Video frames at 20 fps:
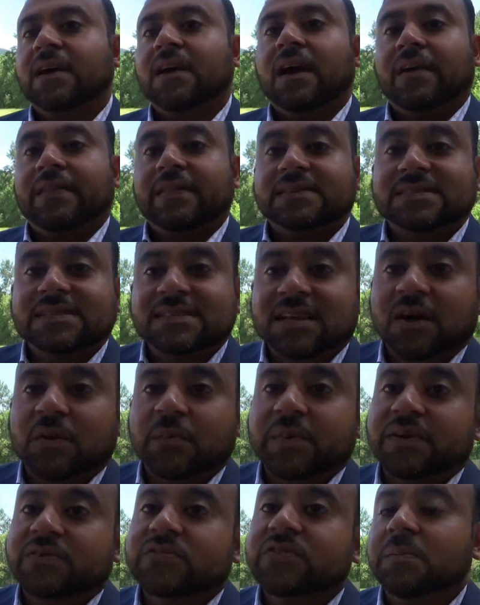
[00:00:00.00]
And this has helped
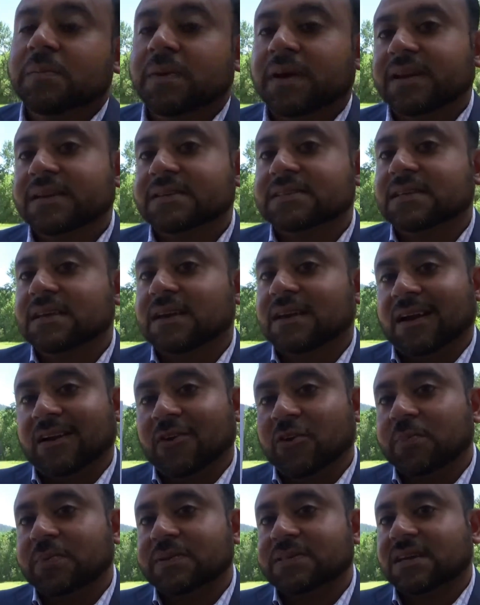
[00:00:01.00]
me tremendously, and I
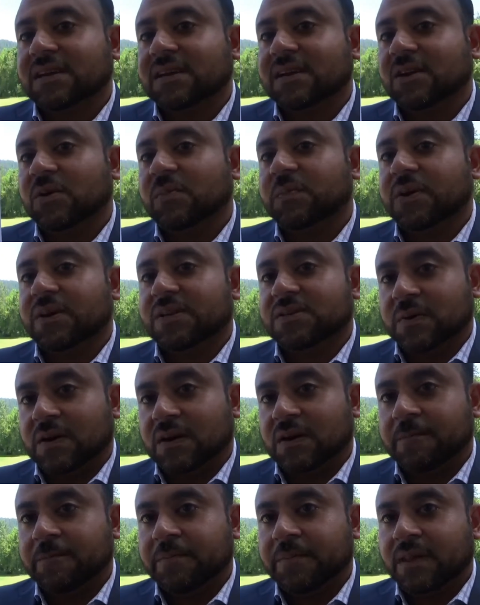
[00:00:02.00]
hope it's going to help you as
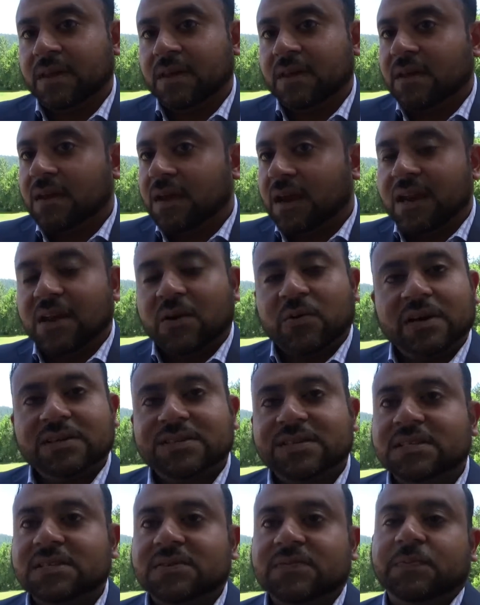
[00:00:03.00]
well. Any
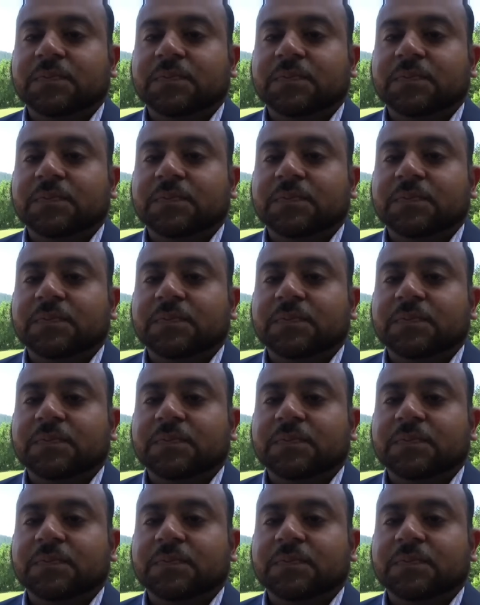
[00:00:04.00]
questions?